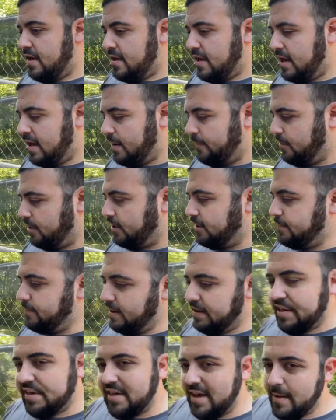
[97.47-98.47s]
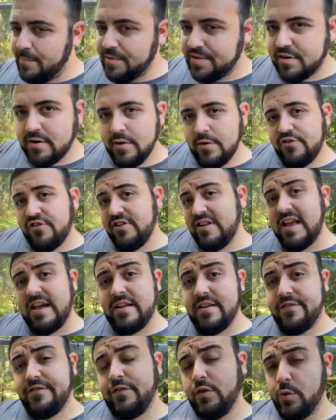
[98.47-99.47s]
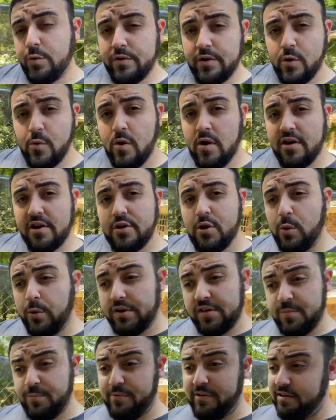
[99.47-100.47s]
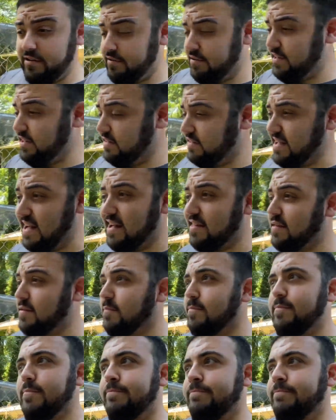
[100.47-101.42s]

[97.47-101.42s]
Our good buddy Sam Pascucci down at Florida Iguana Tortoise Breeders, he's got some...